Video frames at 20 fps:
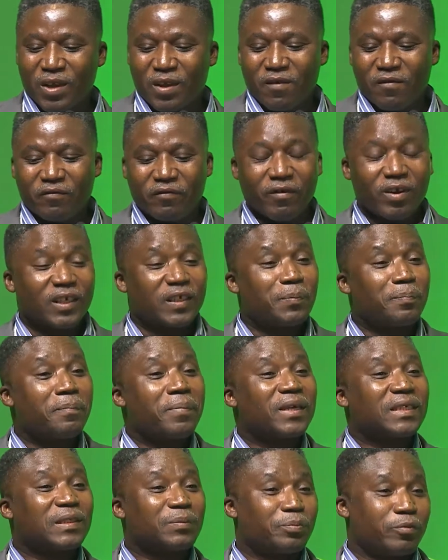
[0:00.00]
forest
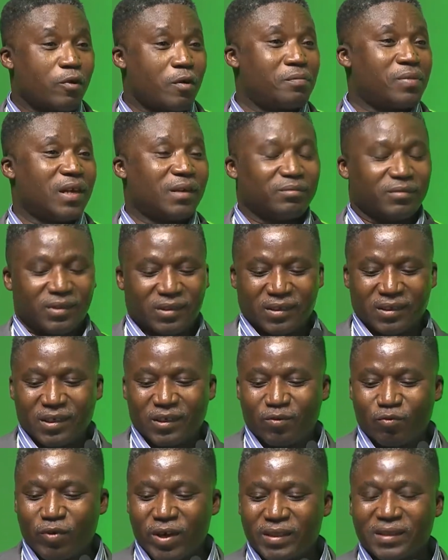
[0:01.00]
pest problems
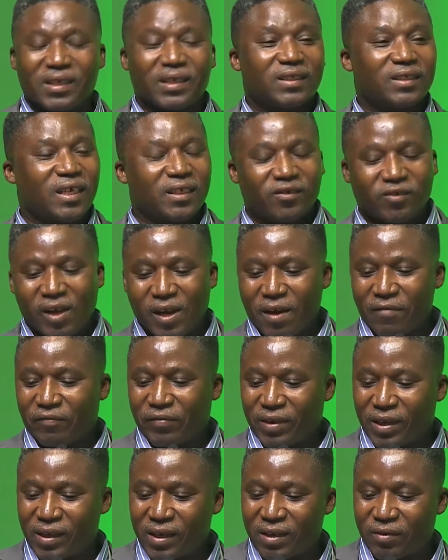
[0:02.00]
in West and Central
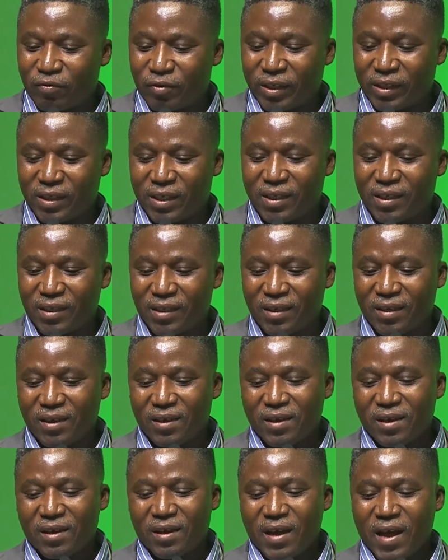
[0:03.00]
African region,
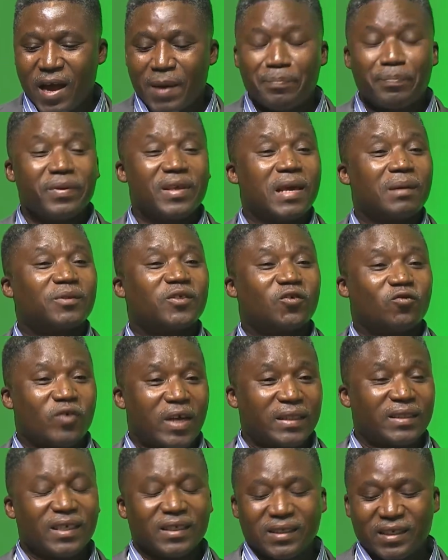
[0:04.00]
IPM
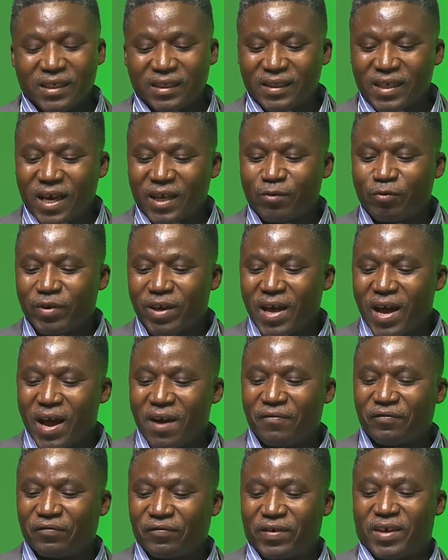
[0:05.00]
strategies that we
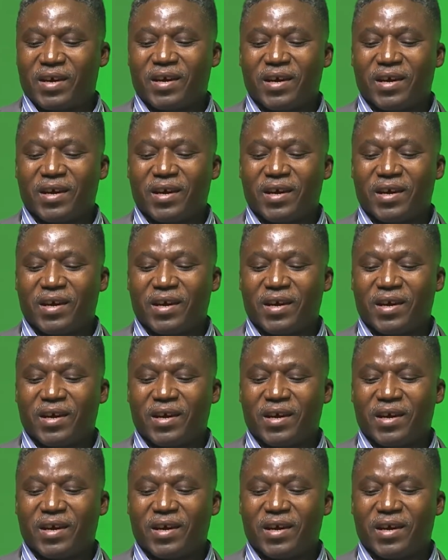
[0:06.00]
have